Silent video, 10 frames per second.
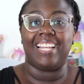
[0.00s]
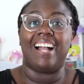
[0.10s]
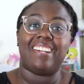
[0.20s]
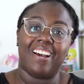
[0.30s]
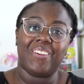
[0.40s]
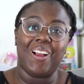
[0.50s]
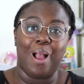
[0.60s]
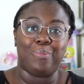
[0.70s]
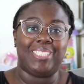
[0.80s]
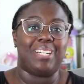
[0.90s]
Another
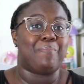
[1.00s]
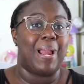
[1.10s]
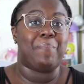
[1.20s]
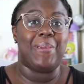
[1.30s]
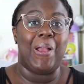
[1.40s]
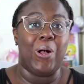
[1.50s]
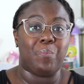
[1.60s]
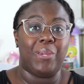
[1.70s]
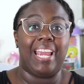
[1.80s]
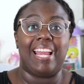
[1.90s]
option might be
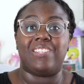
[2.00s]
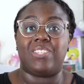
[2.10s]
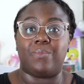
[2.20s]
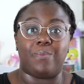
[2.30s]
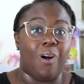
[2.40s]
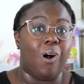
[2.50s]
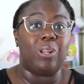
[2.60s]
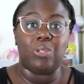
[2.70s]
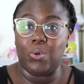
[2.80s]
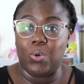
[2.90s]
helping a
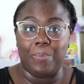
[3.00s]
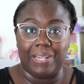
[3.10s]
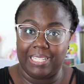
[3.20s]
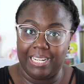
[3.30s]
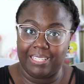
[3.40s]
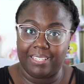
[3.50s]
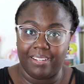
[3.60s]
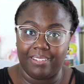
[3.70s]
small local business.